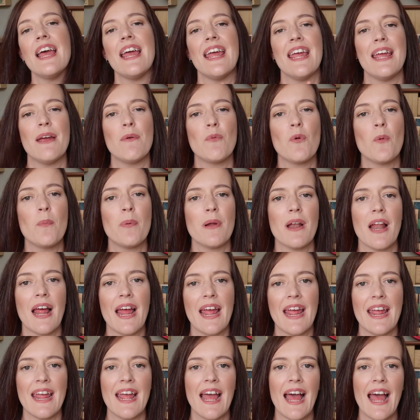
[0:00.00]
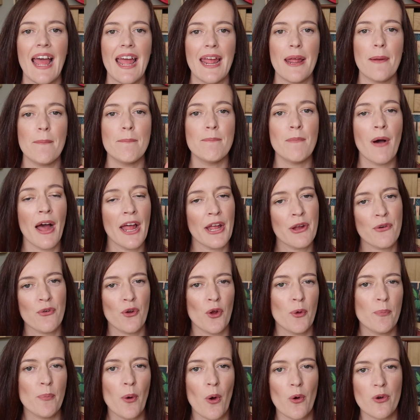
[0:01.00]
it will play a
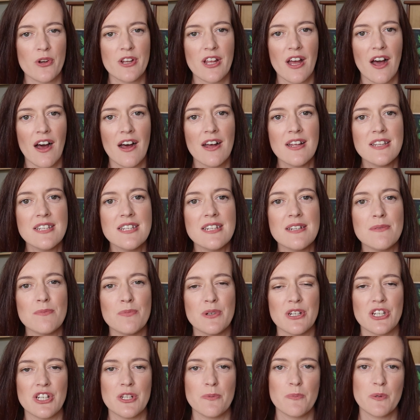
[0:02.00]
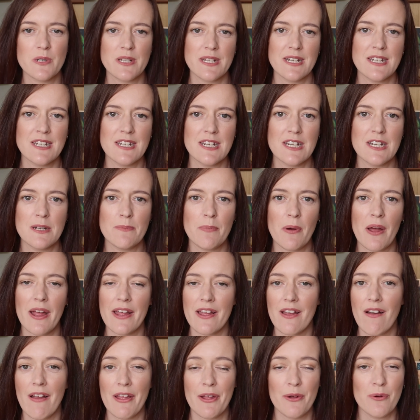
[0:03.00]
micro podcast which is presented by
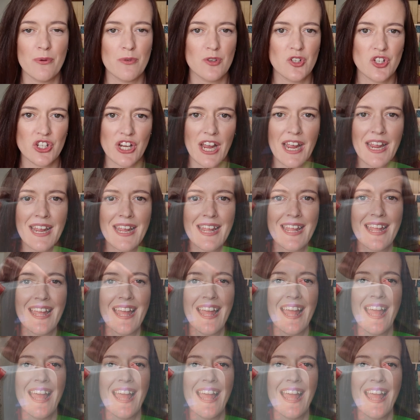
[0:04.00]
a guy called Jake,